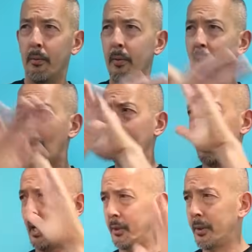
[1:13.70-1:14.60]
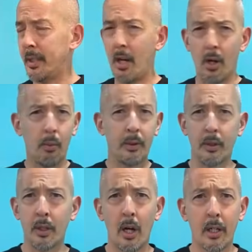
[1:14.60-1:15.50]
very esoteric when they're
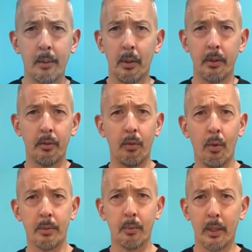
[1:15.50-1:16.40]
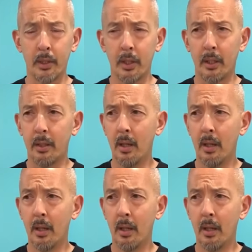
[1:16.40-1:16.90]
talking about the forms in Wing Chun.